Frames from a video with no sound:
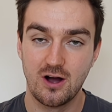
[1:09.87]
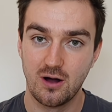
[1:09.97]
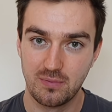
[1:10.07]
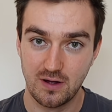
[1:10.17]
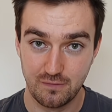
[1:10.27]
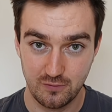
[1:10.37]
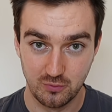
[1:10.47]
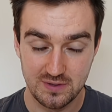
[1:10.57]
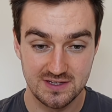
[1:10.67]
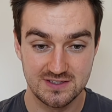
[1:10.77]
up a
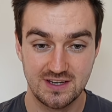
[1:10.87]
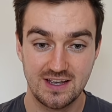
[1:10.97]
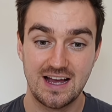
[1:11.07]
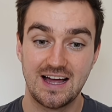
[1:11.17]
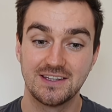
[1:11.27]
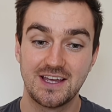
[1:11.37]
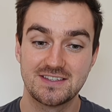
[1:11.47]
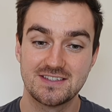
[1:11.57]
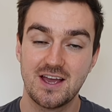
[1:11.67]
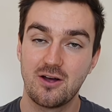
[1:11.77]
full piece, and
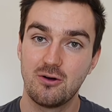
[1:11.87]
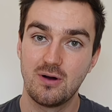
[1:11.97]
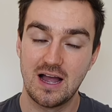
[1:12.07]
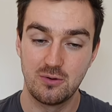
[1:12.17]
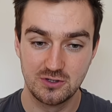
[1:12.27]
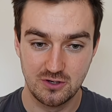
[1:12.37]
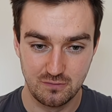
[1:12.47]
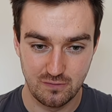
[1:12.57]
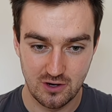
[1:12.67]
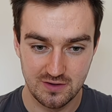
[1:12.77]
let's see how I would
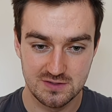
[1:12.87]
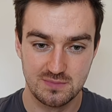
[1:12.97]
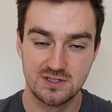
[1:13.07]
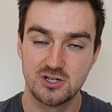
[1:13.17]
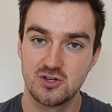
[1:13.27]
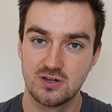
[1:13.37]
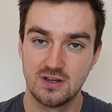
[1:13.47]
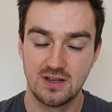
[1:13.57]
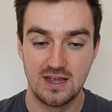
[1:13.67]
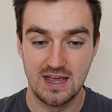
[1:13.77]
convert this position
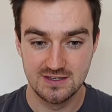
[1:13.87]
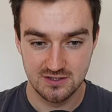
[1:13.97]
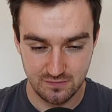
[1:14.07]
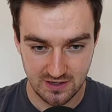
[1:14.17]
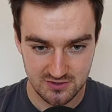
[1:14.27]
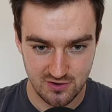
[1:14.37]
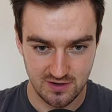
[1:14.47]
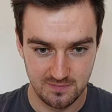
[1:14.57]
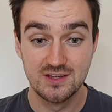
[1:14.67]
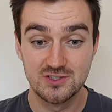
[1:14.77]
into the
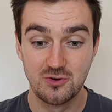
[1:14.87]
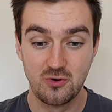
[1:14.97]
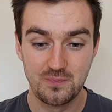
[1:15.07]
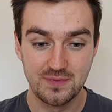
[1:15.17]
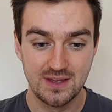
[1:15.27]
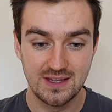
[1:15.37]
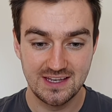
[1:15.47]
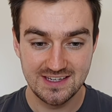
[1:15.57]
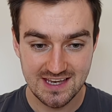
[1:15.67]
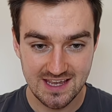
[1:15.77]
victory. So
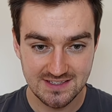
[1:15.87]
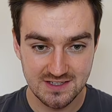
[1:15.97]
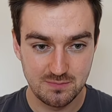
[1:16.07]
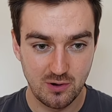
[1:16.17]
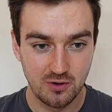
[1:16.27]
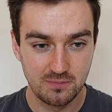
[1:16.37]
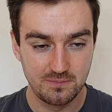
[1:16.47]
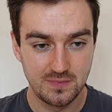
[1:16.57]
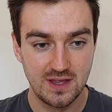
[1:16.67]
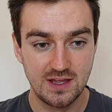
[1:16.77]
he takes his pawn,
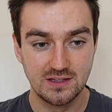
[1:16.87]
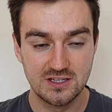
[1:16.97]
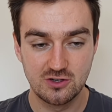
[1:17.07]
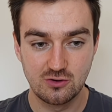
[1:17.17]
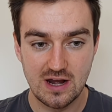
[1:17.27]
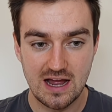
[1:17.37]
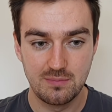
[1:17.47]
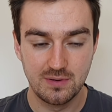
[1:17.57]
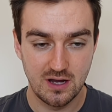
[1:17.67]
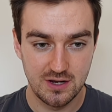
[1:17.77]
let's
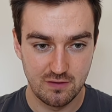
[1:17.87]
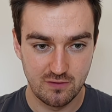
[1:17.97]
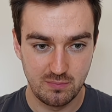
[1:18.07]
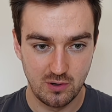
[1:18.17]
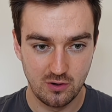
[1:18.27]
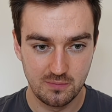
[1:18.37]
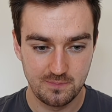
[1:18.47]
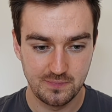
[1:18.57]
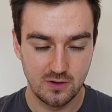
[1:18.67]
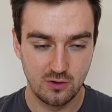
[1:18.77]
grab another pawn
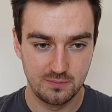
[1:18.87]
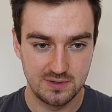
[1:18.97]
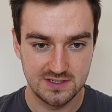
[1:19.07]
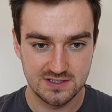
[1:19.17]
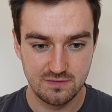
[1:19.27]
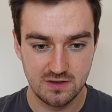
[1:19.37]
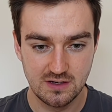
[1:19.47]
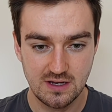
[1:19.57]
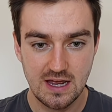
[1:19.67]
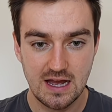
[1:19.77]
on
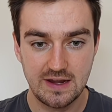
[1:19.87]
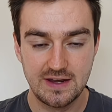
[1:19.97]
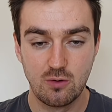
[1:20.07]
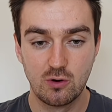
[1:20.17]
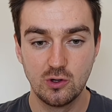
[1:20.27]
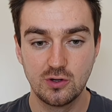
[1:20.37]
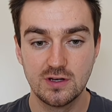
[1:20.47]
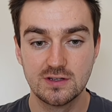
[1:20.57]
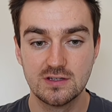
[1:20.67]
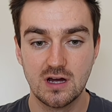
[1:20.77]
b7, and now we're
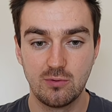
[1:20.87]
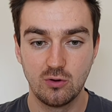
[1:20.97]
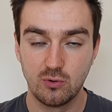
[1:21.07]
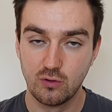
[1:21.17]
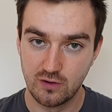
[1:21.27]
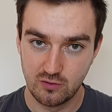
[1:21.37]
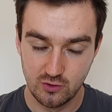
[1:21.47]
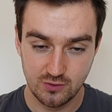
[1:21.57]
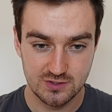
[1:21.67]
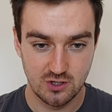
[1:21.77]
looking to double both our
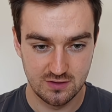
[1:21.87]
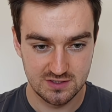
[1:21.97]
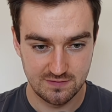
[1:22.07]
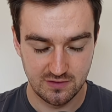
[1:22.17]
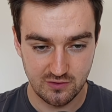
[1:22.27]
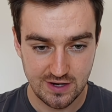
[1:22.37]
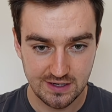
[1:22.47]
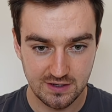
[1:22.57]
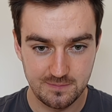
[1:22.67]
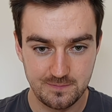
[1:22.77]
rooks on the 7th
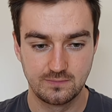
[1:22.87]
rank.